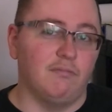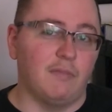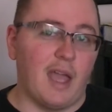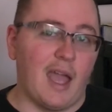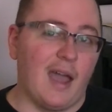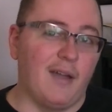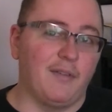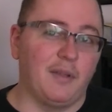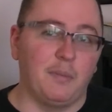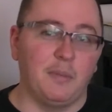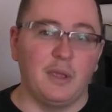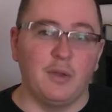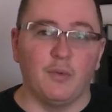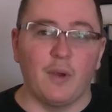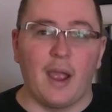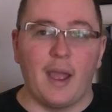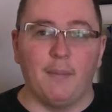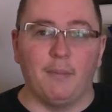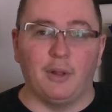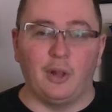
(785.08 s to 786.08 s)
having me
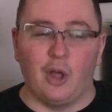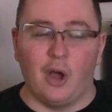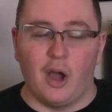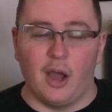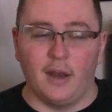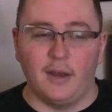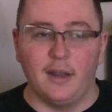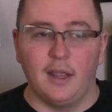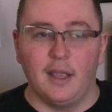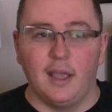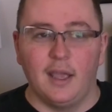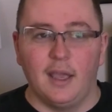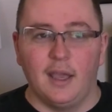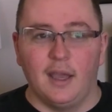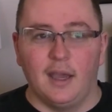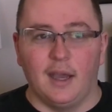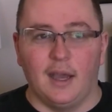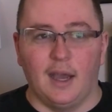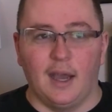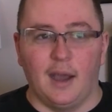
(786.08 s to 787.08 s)
ramble on,
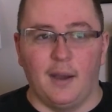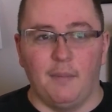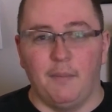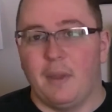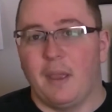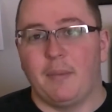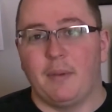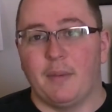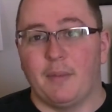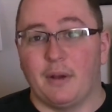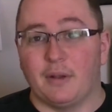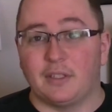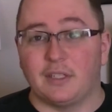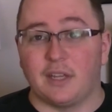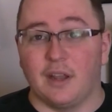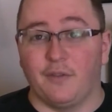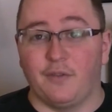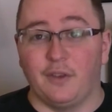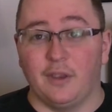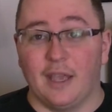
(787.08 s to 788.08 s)
maybe about
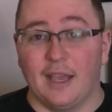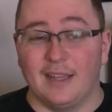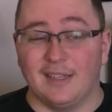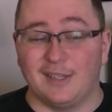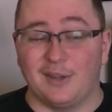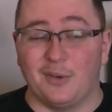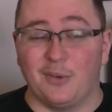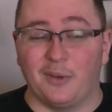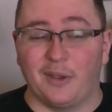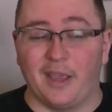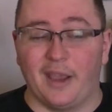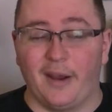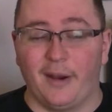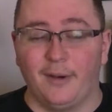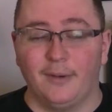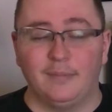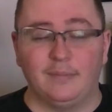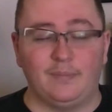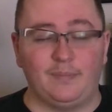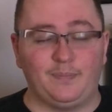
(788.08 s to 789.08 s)
stuff you guys don't
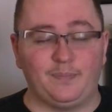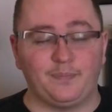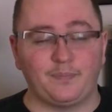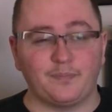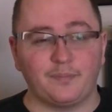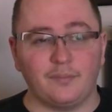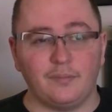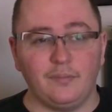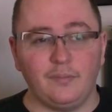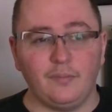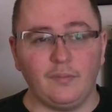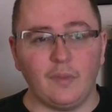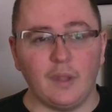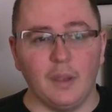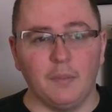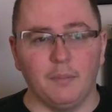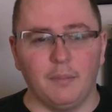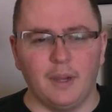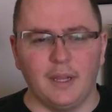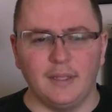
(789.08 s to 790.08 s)
care.
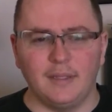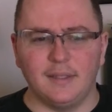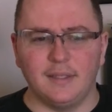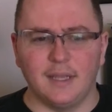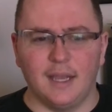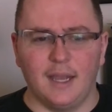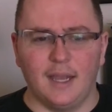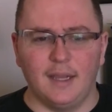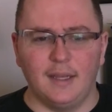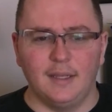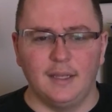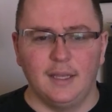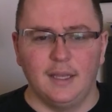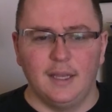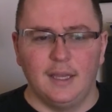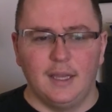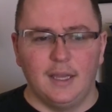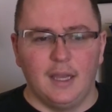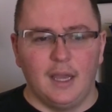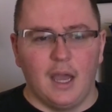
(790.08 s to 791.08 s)
But
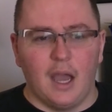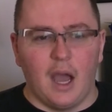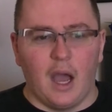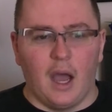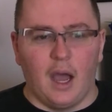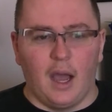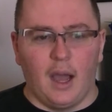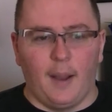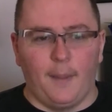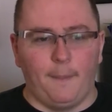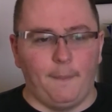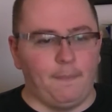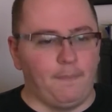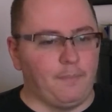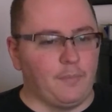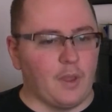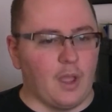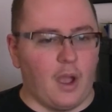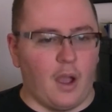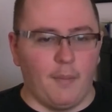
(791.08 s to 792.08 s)
on
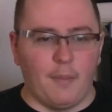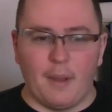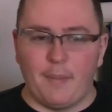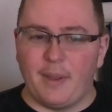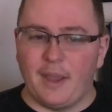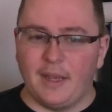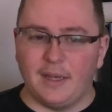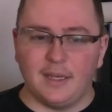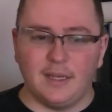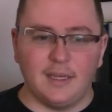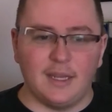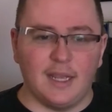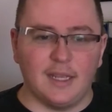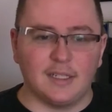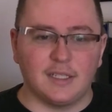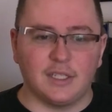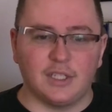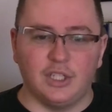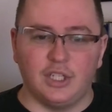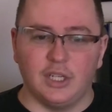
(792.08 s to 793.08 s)
my painting
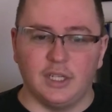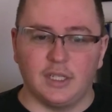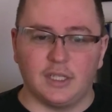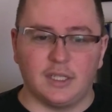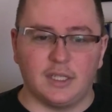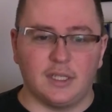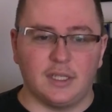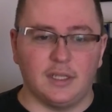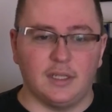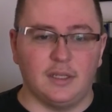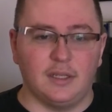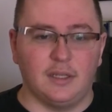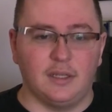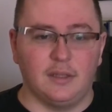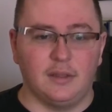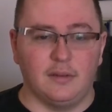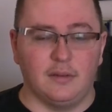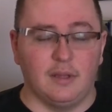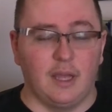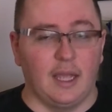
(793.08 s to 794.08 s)
desk, just
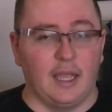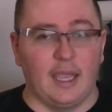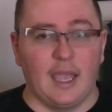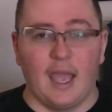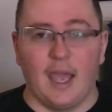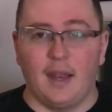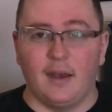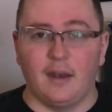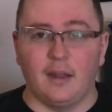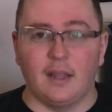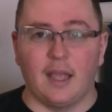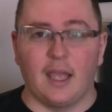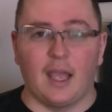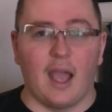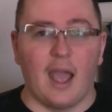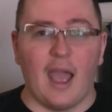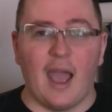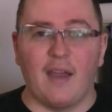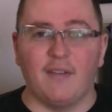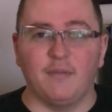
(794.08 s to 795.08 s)
again, like
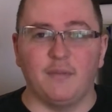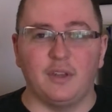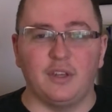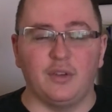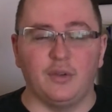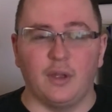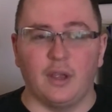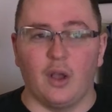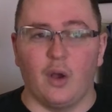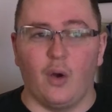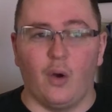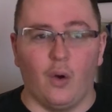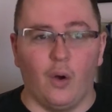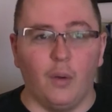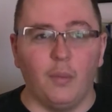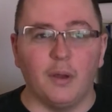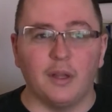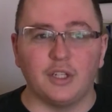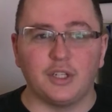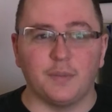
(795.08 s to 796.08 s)
I haven't been doing a
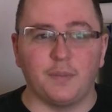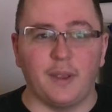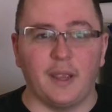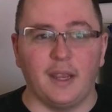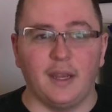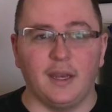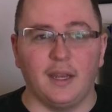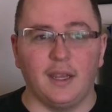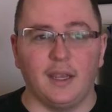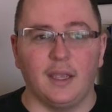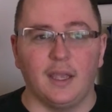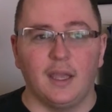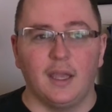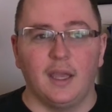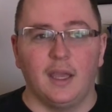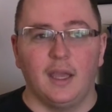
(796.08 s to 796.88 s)
whole bunch of painting